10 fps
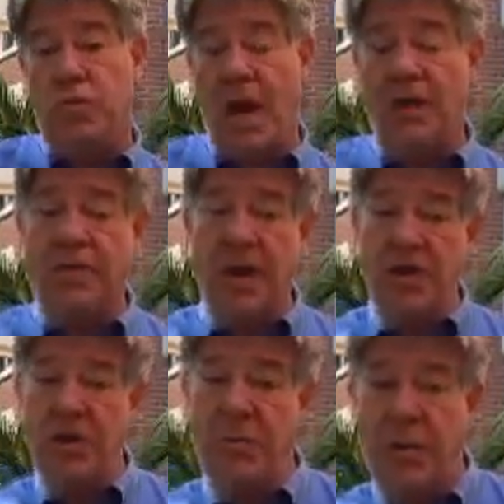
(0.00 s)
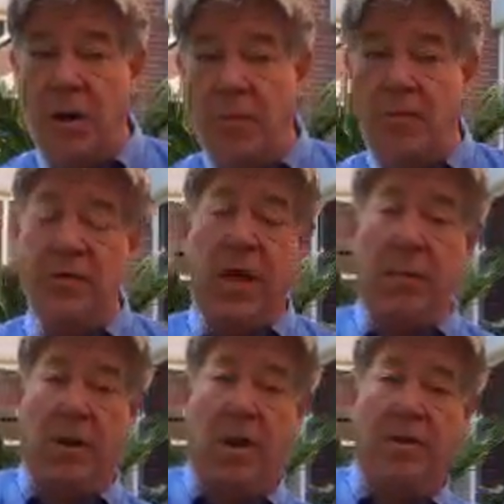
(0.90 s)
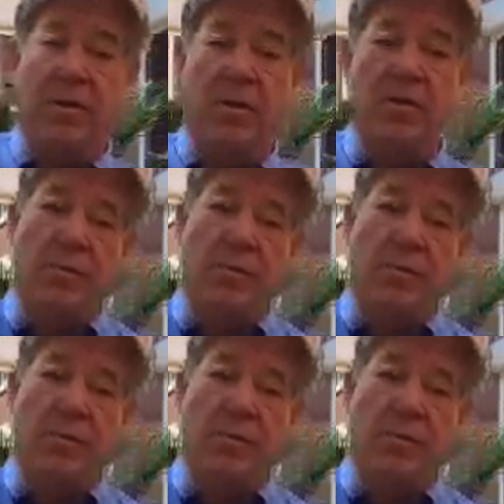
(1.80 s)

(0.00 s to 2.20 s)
Conservation Department, which I belong to,